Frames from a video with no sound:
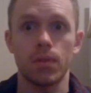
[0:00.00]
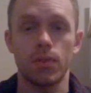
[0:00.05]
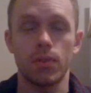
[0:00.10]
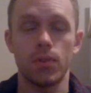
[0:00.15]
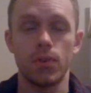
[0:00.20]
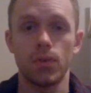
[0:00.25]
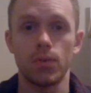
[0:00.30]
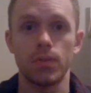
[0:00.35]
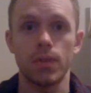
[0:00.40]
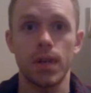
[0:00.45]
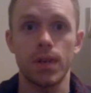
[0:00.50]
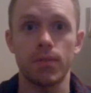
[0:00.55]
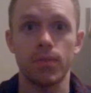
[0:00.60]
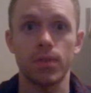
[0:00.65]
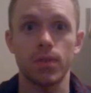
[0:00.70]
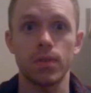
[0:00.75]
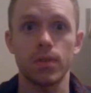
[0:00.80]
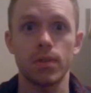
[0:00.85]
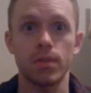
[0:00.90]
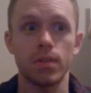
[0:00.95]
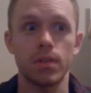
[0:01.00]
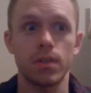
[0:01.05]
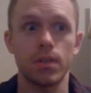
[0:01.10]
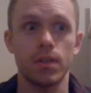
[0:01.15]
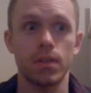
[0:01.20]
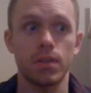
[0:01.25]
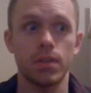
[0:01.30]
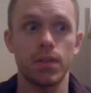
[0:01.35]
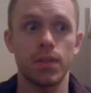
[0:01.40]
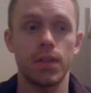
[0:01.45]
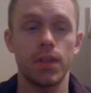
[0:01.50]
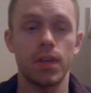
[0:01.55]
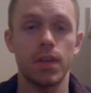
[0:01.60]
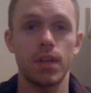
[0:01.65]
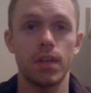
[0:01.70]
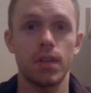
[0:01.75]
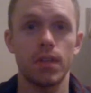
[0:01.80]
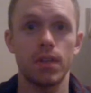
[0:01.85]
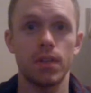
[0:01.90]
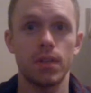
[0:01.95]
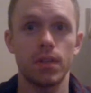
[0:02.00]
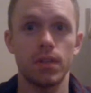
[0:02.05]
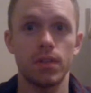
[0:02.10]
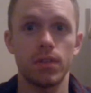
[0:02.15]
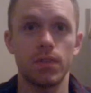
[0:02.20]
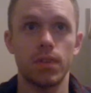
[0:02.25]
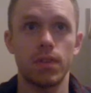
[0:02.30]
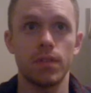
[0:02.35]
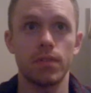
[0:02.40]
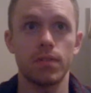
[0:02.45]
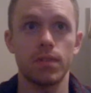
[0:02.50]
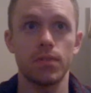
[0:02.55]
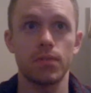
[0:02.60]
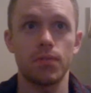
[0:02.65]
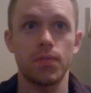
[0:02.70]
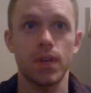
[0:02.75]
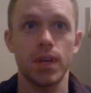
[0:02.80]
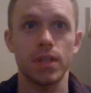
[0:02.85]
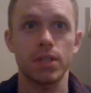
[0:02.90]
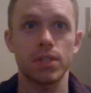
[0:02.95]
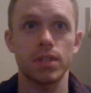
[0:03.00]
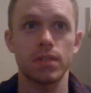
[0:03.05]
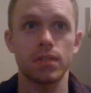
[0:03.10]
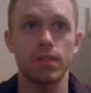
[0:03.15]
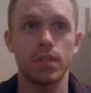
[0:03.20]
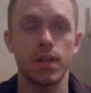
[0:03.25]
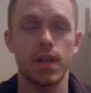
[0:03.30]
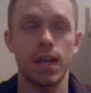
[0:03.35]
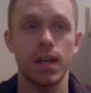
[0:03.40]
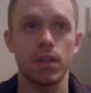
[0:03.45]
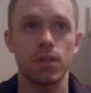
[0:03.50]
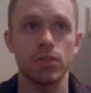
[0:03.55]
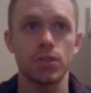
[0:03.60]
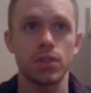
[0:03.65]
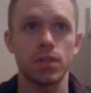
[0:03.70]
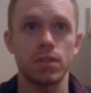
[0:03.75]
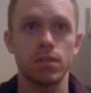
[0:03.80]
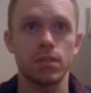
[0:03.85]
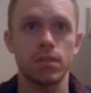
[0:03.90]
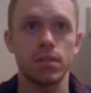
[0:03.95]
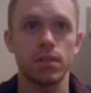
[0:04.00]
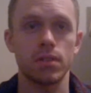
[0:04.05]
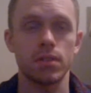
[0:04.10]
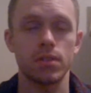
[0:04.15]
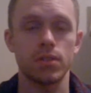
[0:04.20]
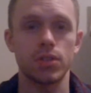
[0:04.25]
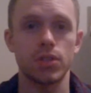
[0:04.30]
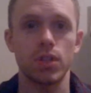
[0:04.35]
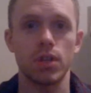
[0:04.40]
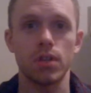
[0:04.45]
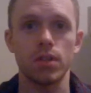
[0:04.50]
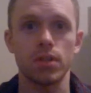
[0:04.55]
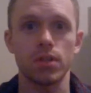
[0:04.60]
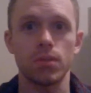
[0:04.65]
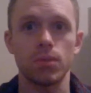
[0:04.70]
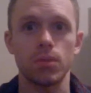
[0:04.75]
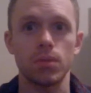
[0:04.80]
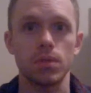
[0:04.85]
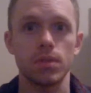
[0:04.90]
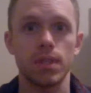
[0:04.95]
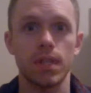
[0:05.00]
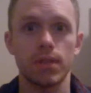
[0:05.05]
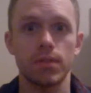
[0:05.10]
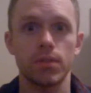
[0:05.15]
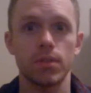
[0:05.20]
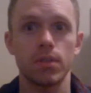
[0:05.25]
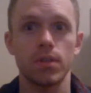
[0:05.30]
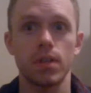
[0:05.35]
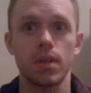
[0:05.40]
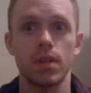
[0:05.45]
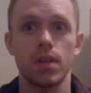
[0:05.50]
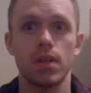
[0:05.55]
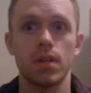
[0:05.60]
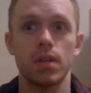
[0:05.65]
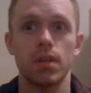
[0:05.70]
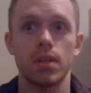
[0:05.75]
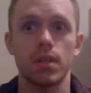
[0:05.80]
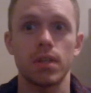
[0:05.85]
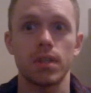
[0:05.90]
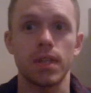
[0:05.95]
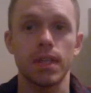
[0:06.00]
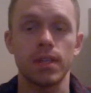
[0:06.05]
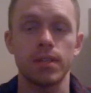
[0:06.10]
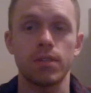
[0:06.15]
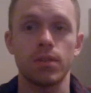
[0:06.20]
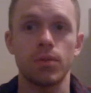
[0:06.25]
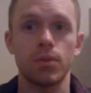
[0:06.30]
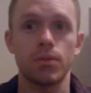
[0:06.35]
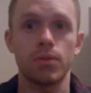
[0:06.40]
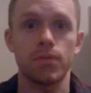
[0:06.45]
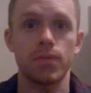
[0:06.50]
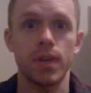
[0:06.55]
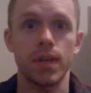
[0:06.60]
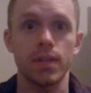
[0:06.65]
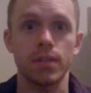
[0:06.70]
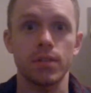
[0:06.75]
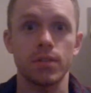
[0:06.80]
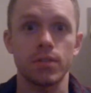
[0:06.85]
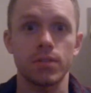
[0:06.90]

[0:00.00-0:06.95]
you'll never, these infections and allergens and junk will never get to infect